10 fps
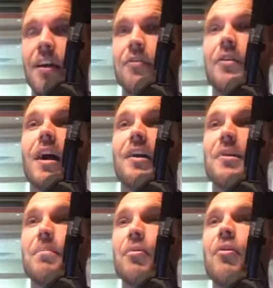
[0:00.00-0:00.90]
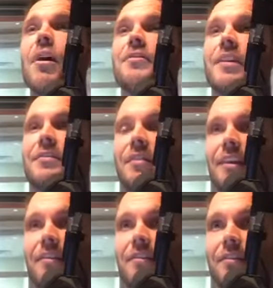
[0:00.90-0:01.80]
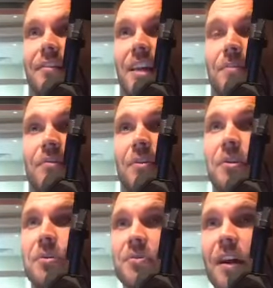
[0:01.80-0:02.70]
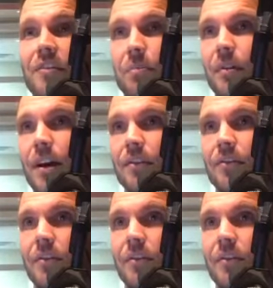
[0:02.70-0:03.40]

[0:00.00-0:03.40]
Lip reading: they're not going to process things the same as someone who's not depressed.